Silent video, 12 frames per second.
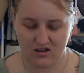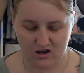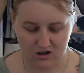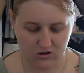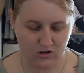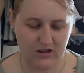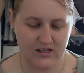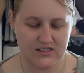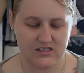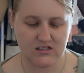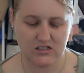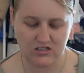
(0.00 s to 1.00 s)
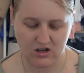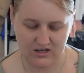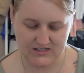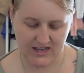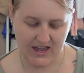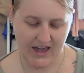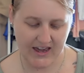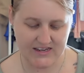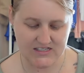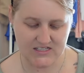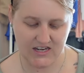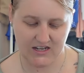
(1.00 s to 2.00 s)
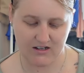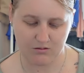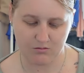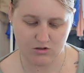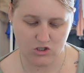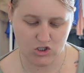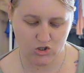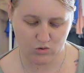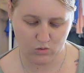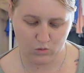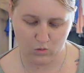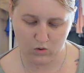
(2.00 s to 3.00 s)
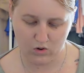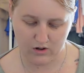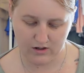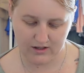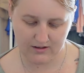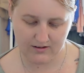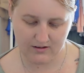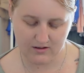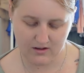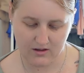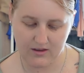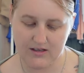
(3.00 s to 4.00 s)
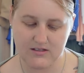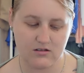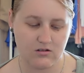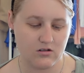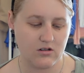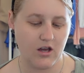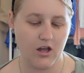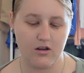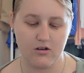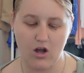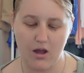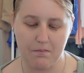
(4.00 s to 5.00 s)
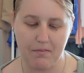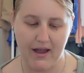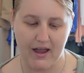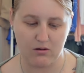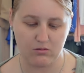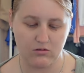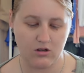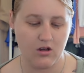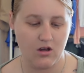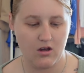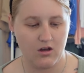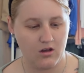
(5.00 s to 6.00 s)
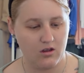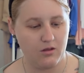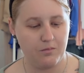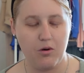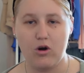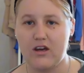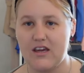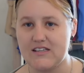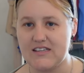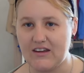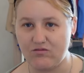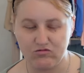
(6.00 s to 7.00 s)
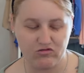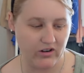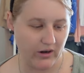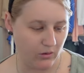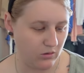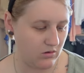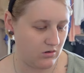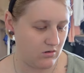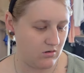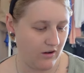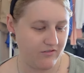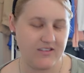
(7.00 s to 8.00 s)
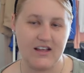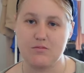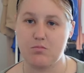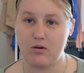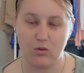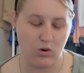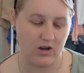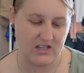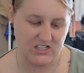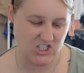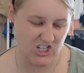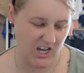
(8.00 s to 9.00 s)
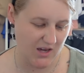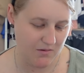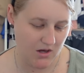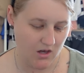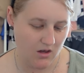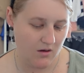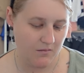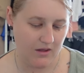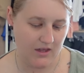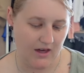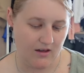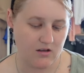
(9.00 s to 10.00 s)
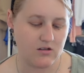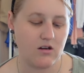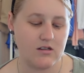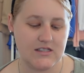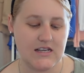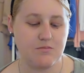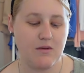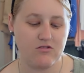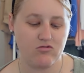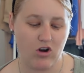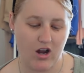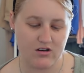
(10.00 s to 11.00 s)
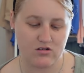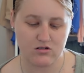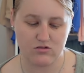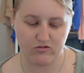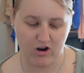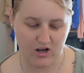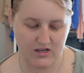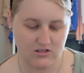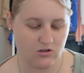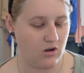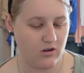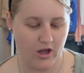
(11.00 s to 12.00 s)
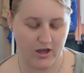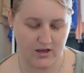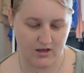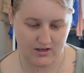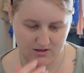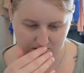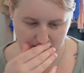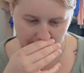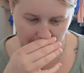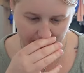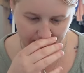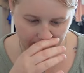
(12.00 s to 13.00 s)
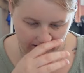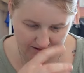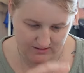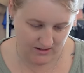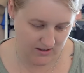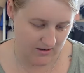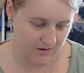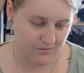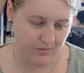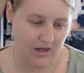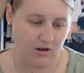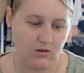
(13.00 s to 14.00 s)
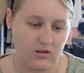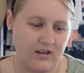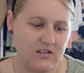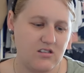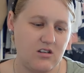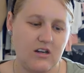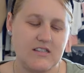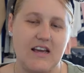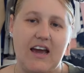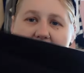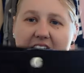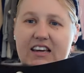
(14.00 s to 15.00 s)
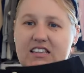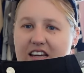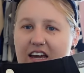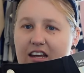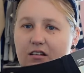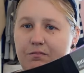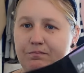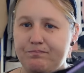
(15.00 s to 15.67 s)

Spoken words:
I've got this in a size 18. I'm not sure why. These are £9. The pockets ain't real. I think that's probably why that's cheap. But yeah, it says mid-rise, not a high rise. But yeah, I've got that in a size 18.